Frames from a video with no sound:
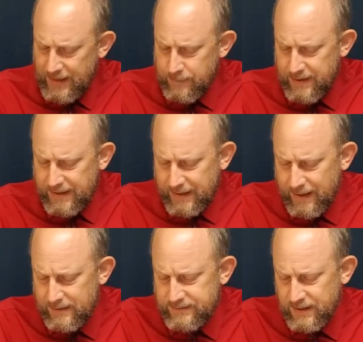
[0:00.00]
it
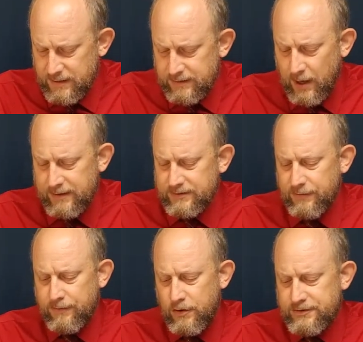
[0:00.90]
begins and he takes
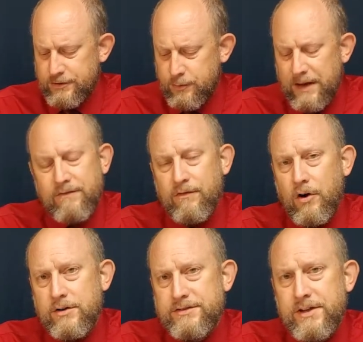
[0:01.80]
the first three
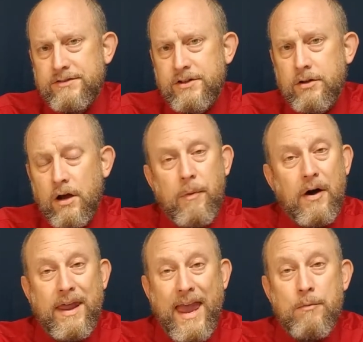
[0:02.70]
verses to talk
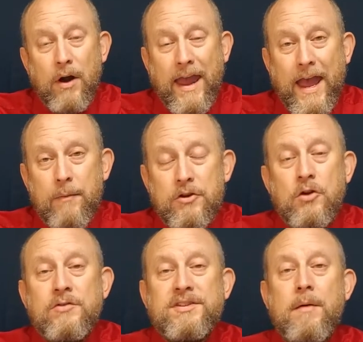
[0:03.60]
about Abraham,
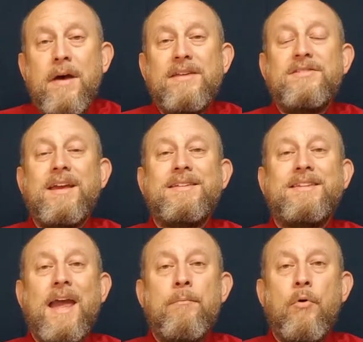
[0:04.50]
use him as the
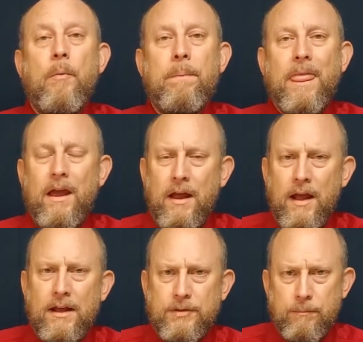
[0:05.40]
example
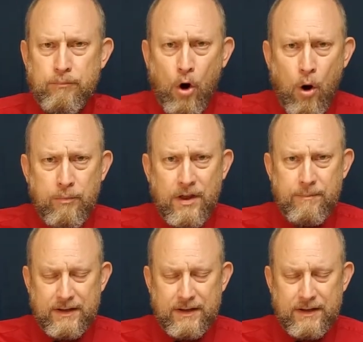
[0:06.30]
it's appropriate